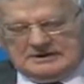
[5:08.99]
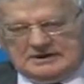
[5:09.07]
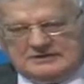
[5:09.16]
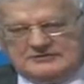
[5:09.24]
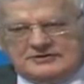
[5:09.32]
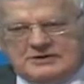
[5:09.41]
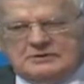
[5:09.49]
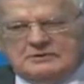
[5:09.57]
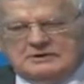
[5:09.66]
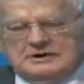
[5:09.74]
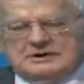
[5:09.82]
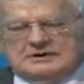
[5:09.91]
And so
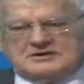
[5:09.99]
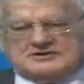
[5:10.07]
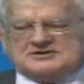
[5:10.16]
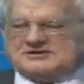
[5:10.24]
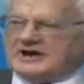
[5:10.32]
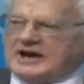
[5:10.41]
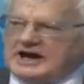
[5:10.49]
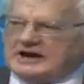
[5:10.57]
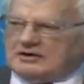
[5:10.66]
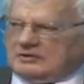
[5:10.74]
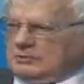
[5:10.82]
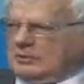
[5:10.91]
the
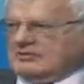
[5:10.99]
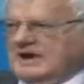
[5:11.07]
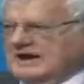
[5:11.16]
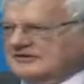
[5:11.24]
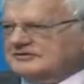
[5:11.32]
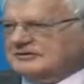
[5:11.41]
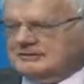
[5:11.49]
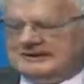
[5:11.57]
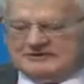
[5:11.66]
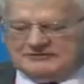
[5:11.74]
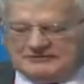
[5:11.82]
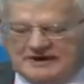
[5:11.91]
scale of what has to be
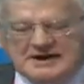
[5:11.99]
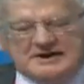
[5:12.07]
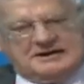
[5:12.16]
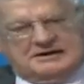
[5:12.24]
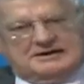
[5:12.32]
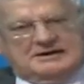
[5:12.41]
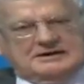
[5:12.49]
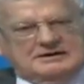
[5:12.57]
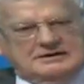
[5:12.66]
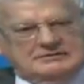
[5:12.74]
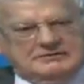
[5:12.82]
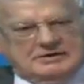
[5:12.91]
defended,
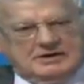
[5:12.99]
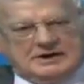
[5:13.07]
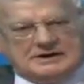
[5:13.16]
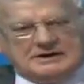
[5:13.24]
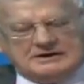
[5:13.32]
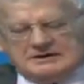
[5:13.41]
if you like,